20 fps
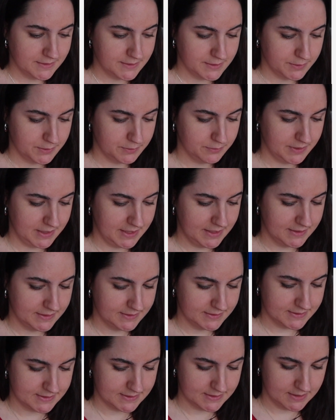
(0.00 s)
do
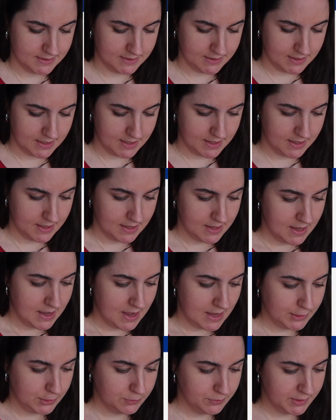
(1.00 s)
is
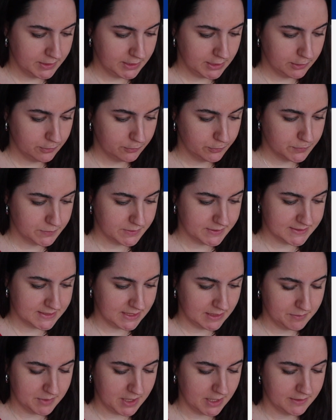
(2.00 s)
you can either do the
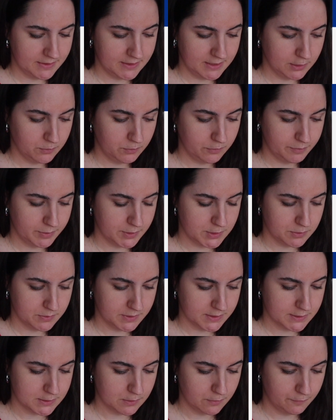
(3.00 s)
same kind of thing we've been
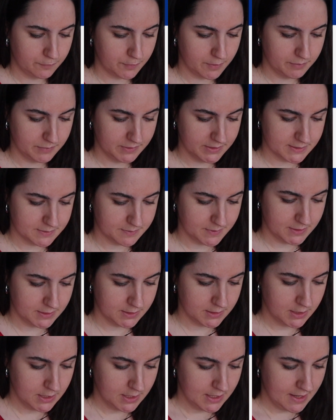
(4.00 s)
doing, so from
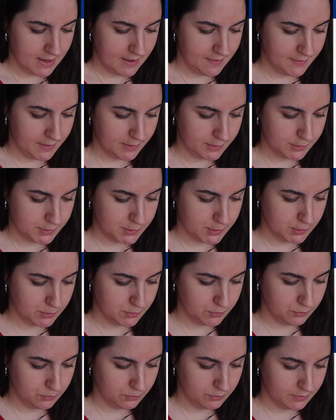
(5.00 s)
Lisbon and then
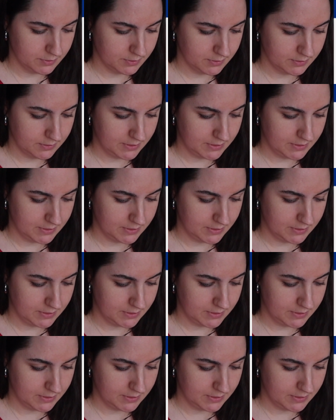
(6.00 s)
to